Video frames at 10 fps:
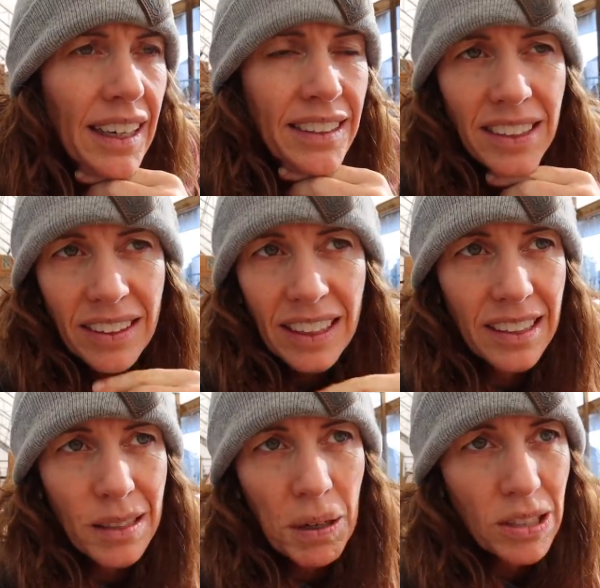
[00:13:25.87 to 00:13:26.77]
I still think
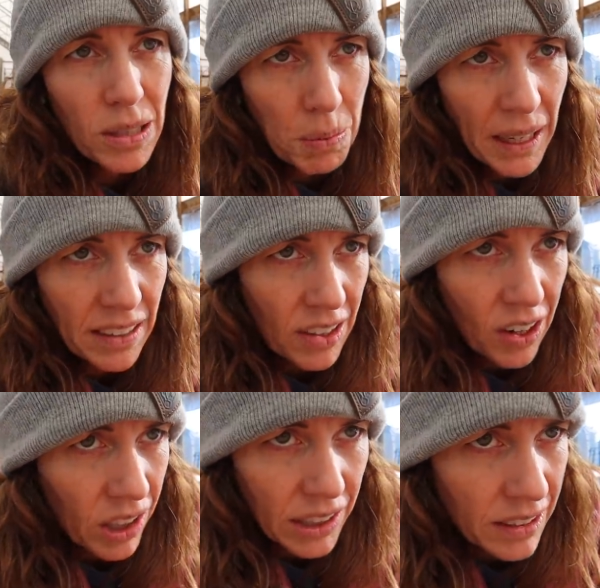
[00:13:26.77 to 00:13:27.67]
this might just blend
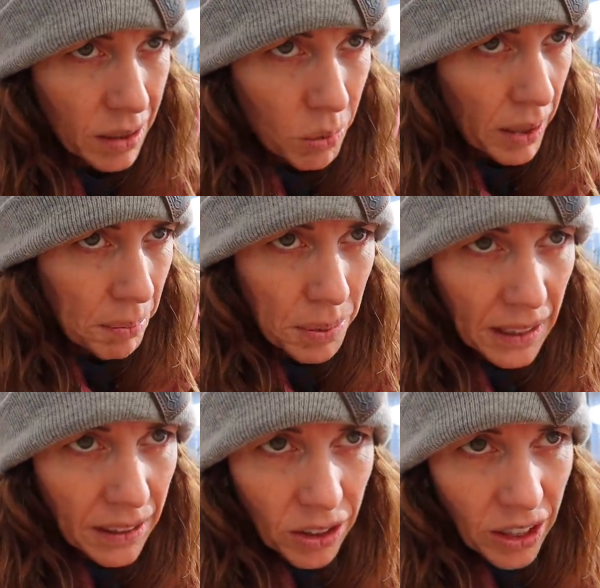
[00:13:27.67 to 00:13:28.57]
all into one
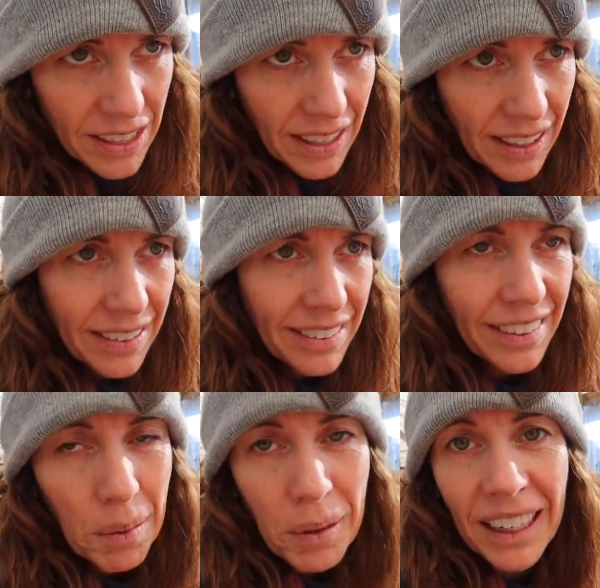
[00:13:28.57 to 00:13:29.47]
big crazy
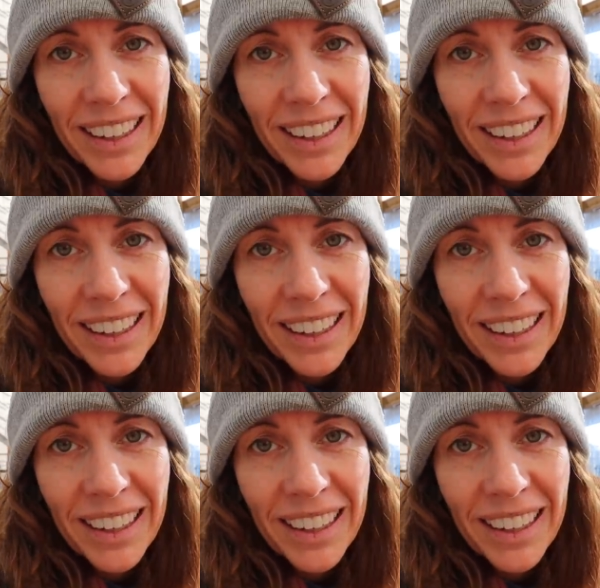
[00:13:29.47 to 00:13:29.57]
lambing.